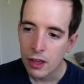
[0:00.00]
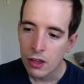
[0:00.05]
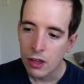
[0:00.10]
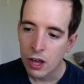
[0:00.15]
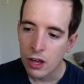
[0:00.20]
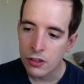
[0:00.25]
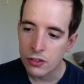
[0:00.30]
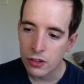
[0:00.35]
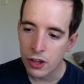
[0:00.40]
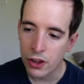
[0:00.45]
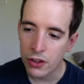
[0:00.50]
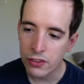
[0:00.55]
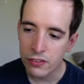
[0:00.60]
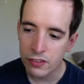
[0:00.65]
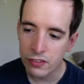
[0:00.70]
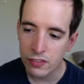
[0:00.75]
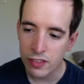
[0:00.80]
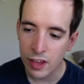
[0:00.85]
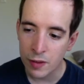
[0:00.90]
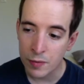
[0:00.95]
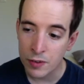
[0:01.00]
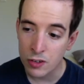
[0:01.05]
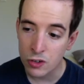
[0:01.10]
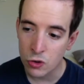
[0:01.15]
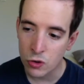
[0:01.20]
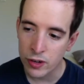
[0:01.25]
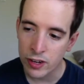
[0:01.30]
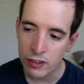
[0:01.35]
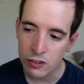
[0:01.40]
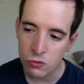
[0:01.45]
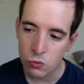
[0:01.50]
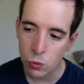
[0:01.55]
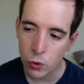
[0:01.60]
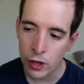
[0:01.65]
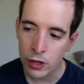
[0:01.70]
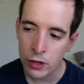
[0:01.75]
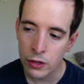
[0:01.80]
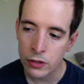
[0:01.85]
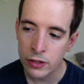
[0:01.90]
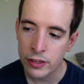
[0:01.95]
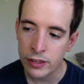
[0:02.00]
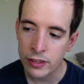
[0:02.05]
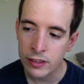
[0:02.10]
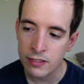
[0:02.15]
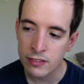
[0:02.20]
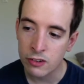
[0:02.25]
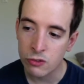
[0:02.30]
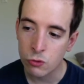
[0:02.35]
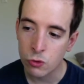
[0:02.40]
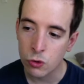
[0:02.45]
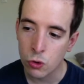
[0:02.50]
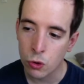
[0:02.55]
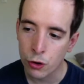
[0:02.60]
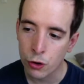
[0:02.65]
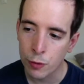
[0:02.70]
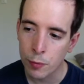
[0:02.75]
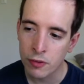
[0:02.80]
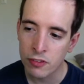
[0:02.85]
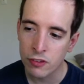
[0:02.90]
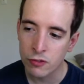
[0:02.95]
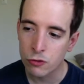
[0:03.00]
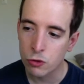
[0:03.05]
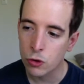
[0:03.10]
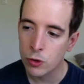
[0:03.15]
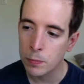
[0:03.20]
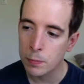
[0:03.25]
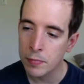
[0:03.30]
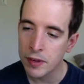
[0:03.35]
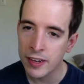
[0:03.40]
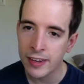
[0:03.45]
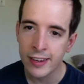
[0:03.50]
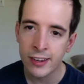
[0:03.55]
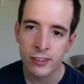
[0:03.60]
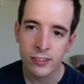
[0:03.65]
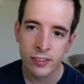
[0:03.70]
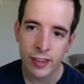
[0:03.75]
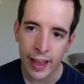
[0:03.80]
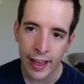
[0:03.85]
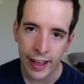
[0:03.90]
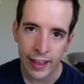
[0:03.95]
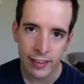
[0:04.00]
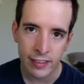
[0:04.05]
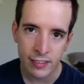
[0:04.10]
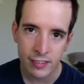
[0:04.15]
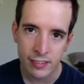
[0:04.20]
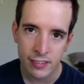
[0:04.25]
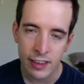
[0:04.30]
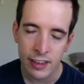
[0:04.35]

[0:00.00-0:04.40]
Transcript: A lot of stuff that I've been doing as well is just recording myself doing menial tasks